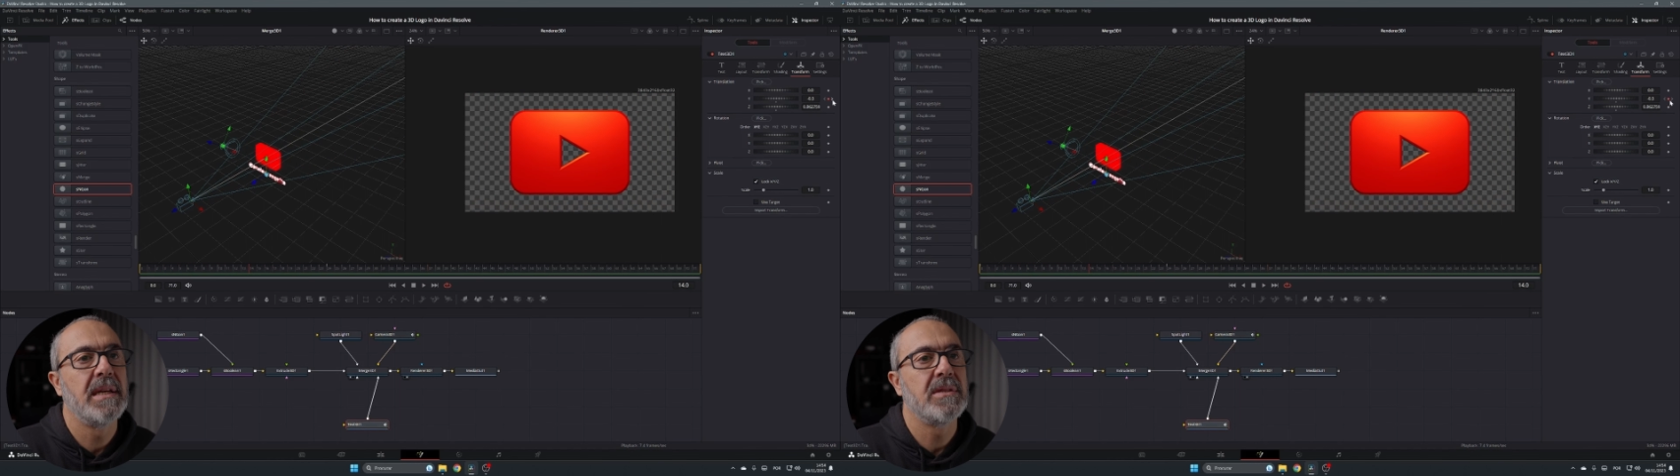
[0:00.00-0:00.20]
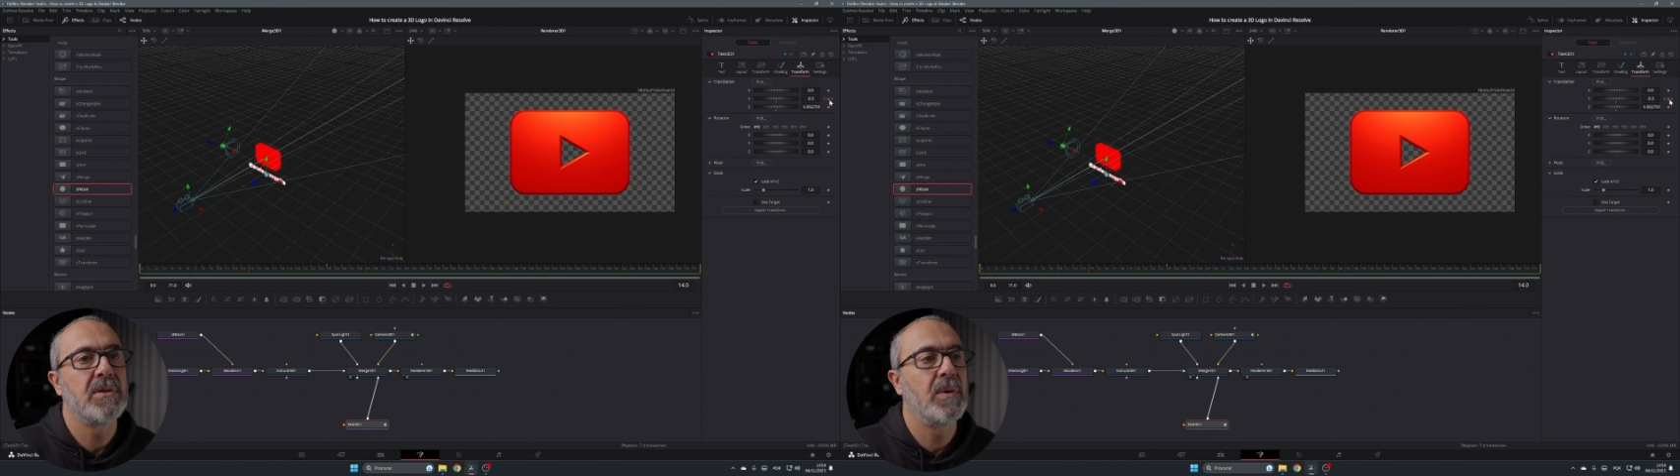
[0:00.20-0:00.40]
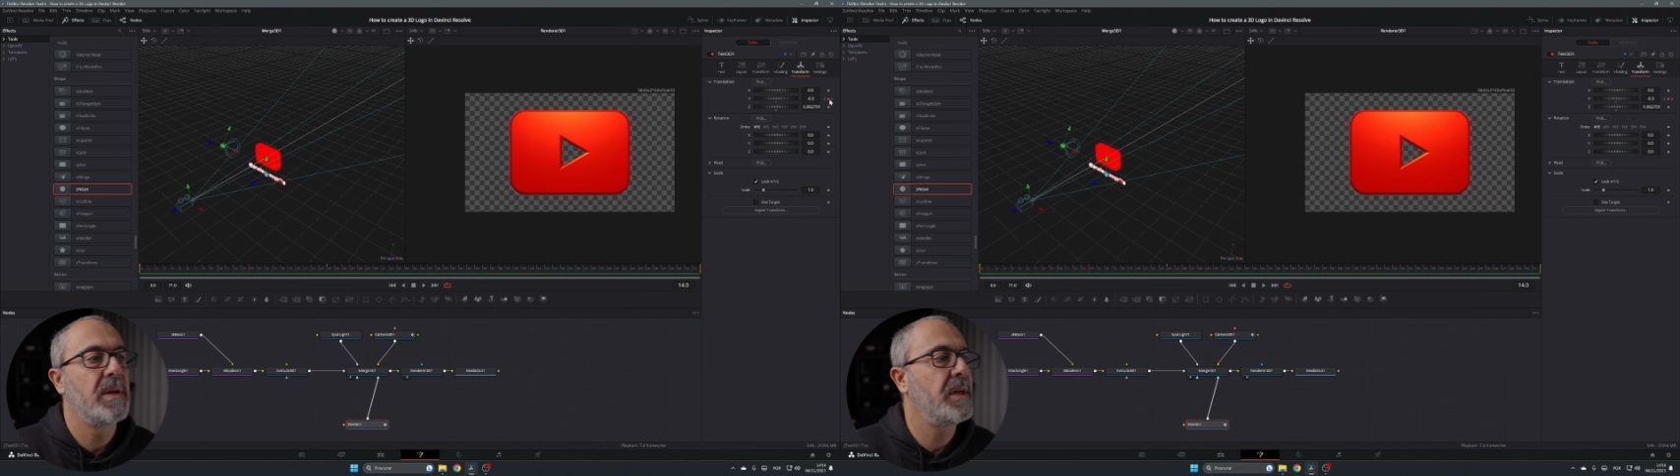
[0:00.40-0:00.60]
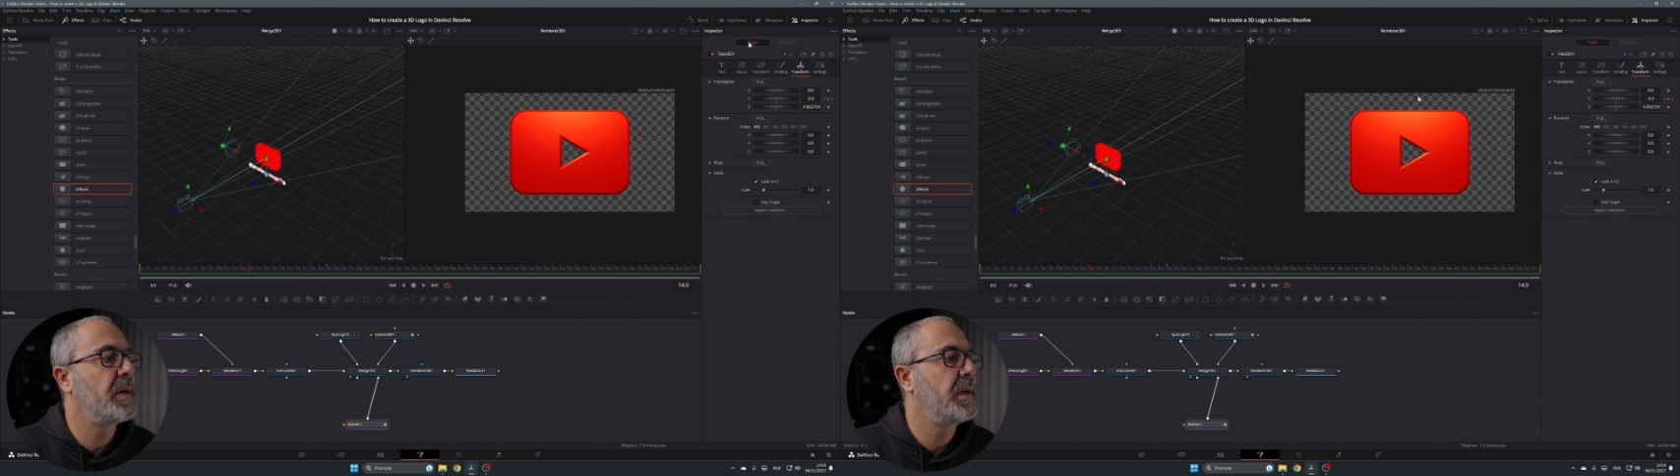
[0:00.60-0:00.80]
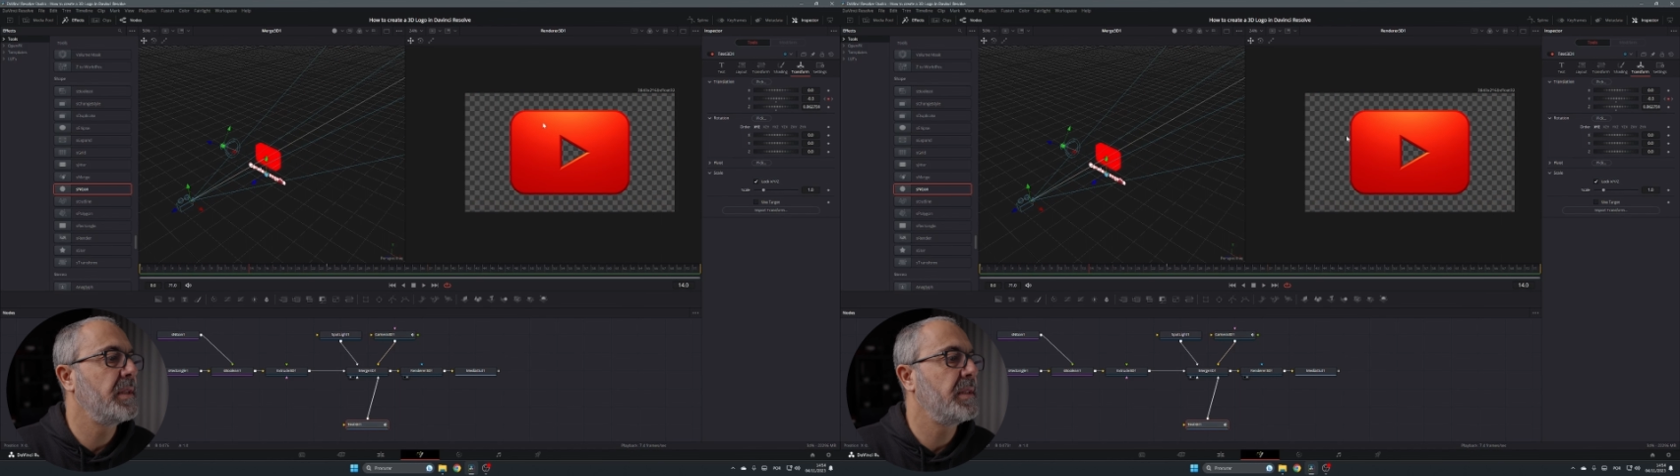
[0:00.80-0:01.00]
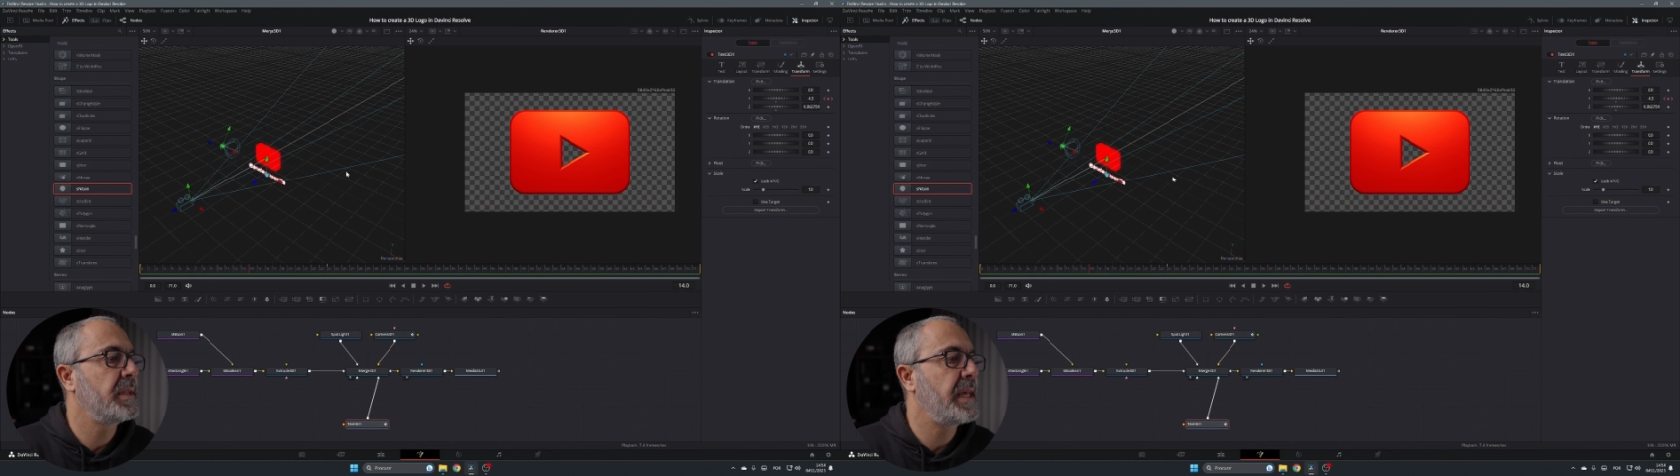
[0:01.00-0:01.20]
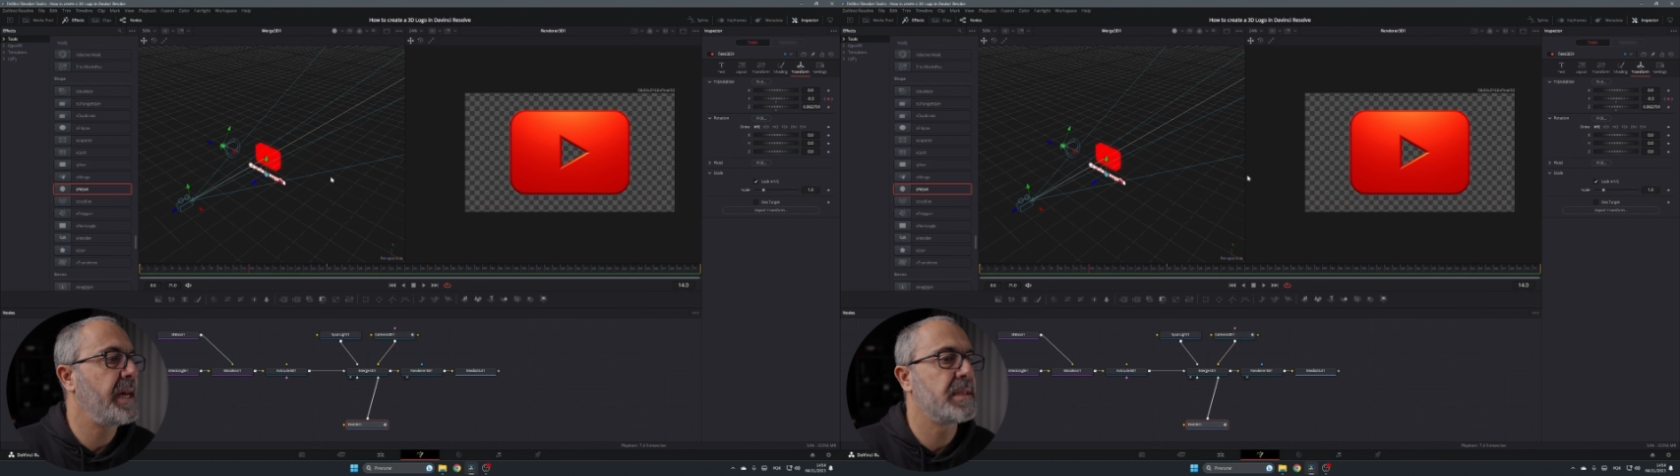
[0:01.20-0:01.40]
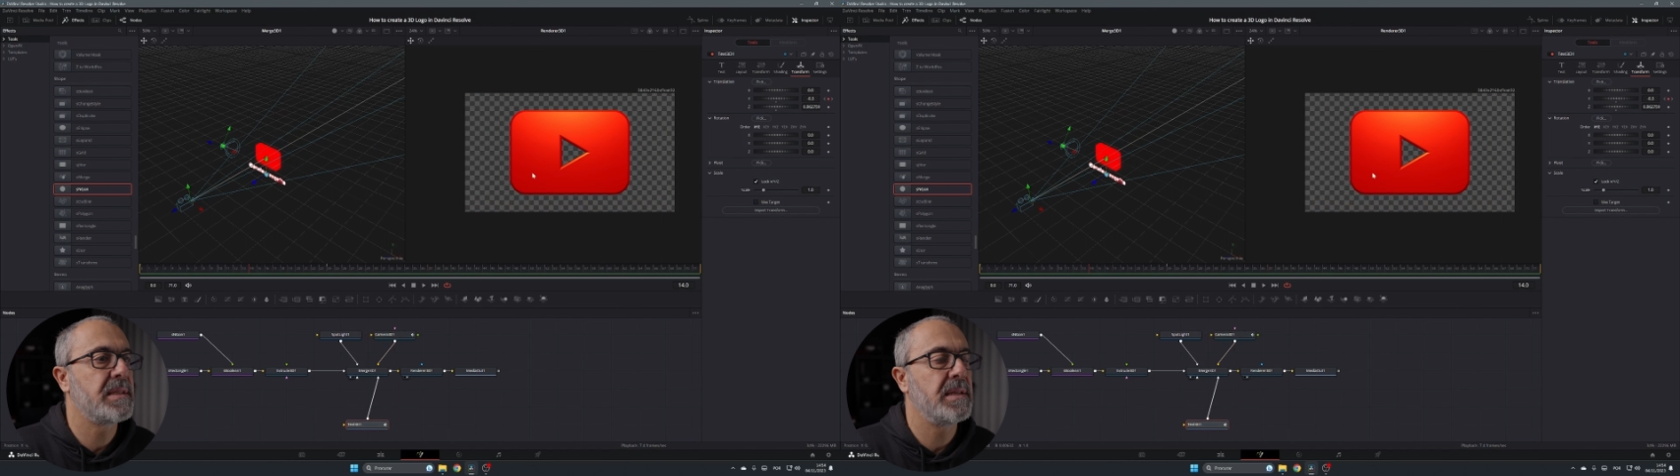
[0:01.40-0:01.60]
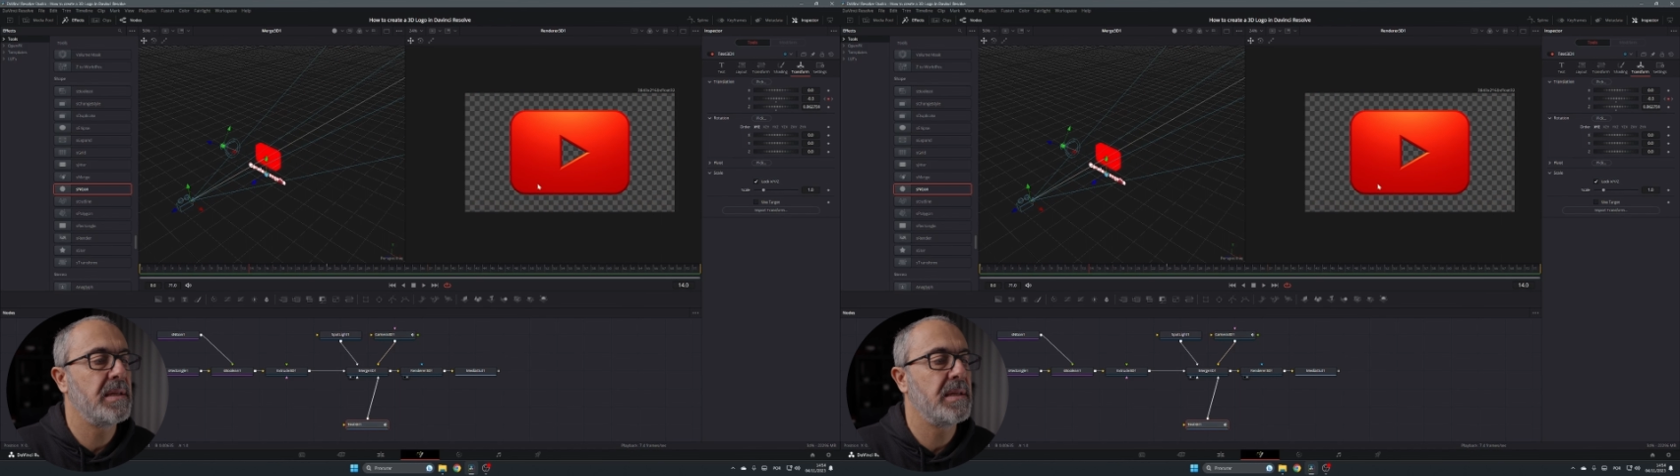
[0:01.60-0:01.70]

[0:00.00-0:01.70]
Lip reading: So here the text